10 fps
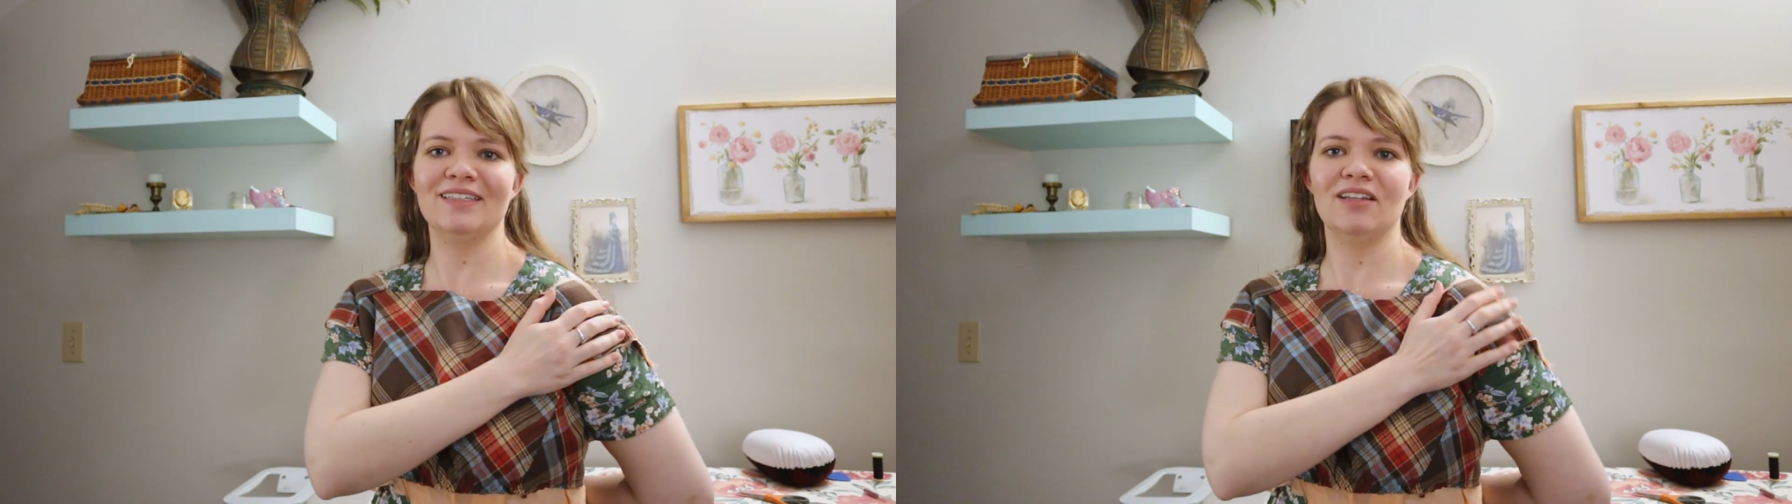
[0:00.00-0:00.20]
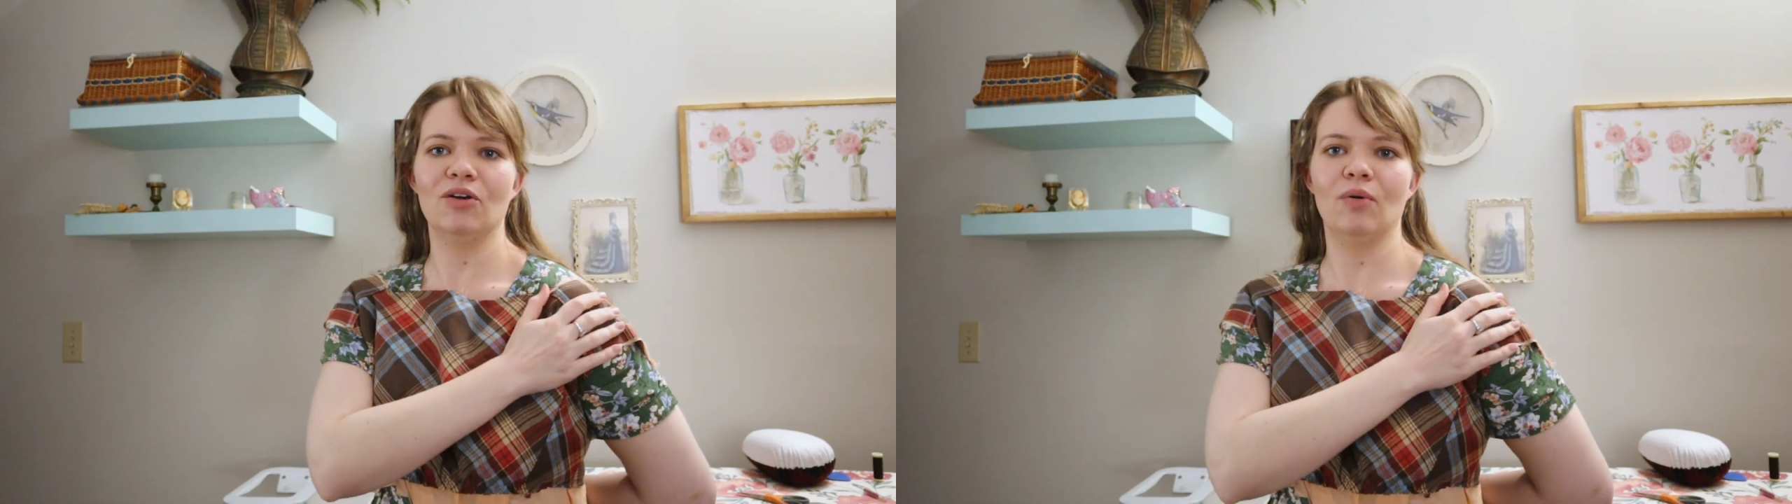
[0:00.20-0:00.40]

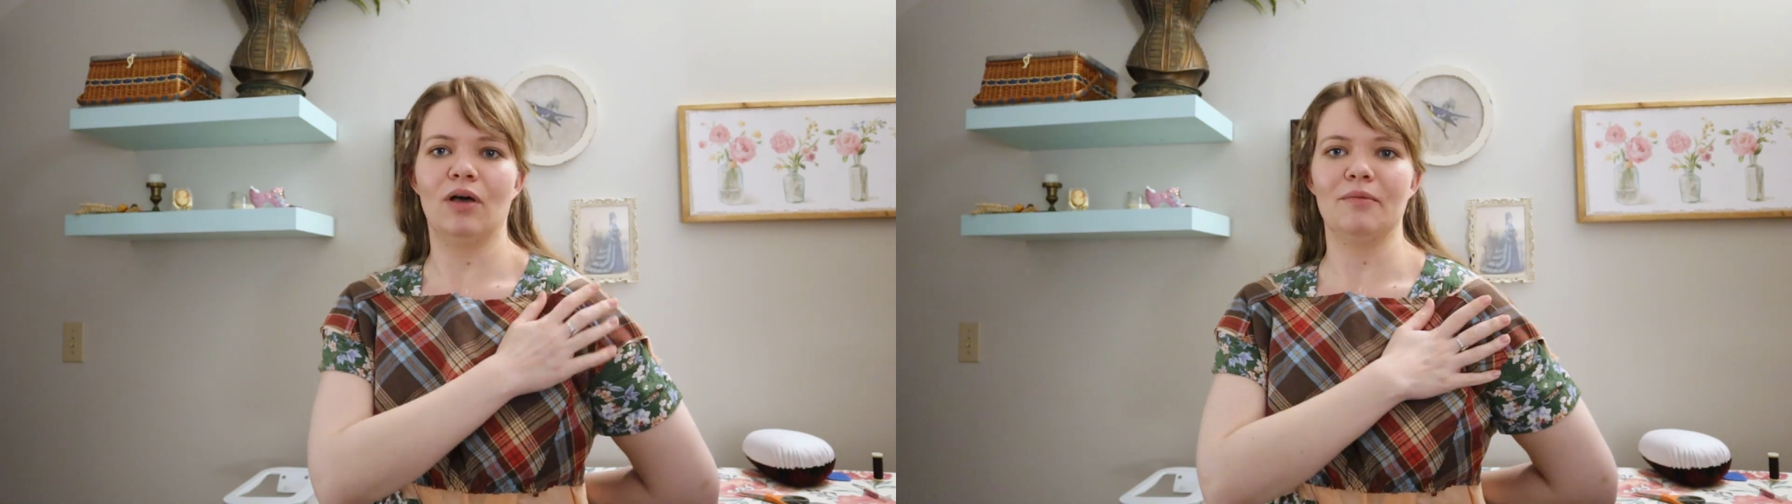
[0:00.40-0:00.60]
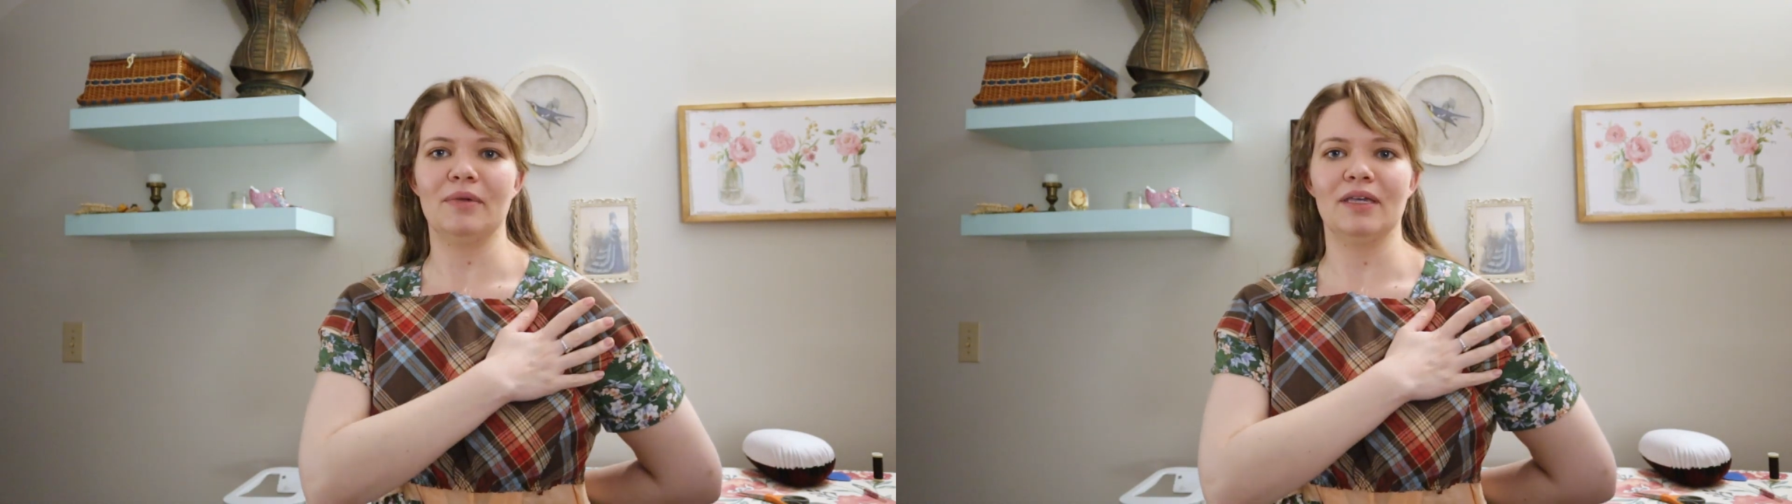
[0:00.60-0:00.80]
and low
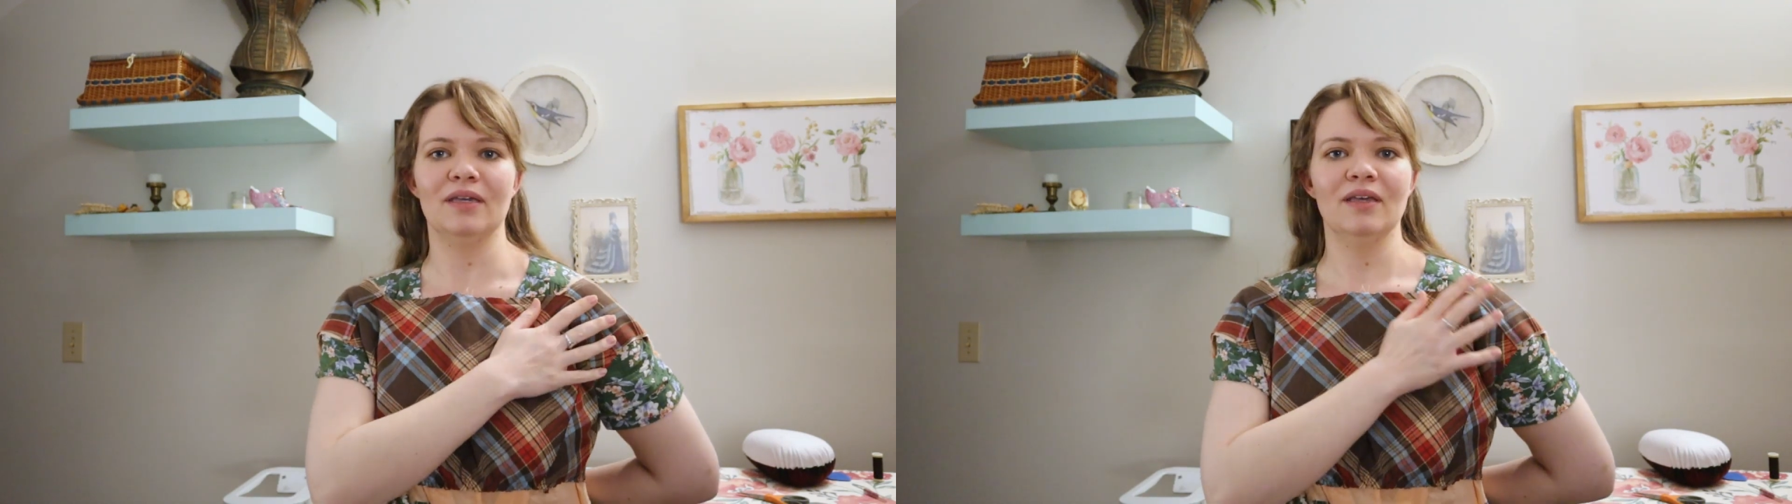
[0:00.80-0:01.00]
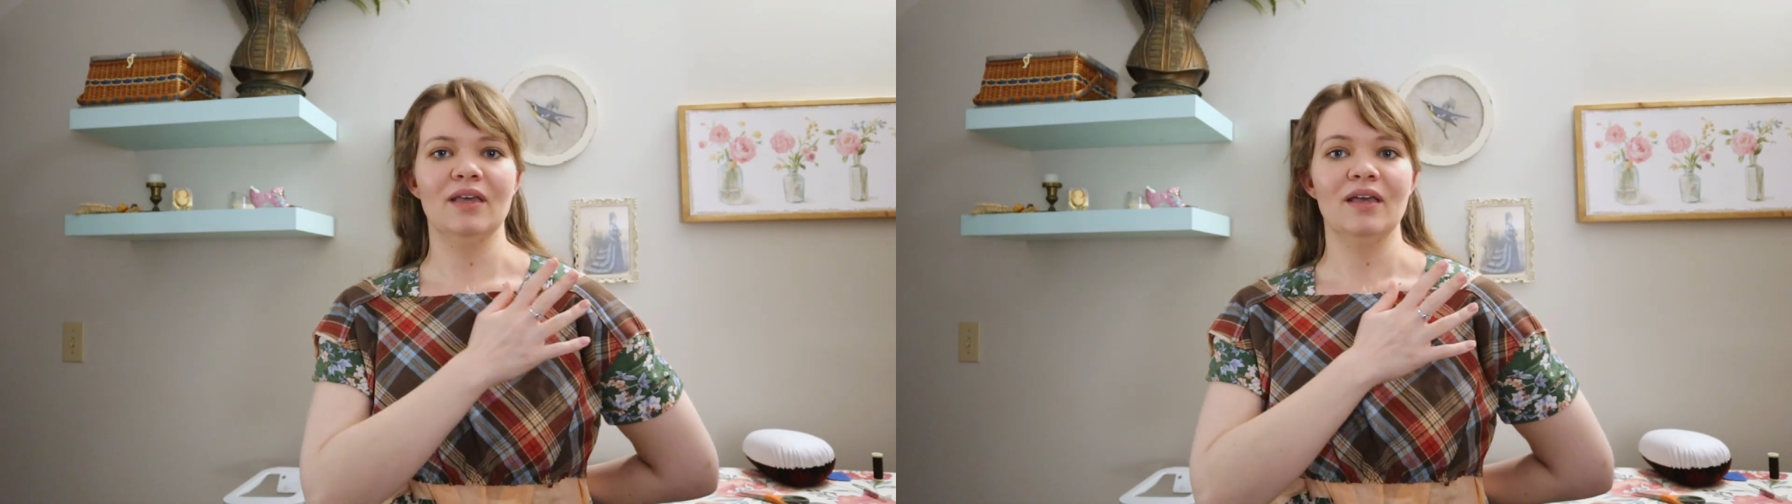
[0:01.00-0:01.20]
on me,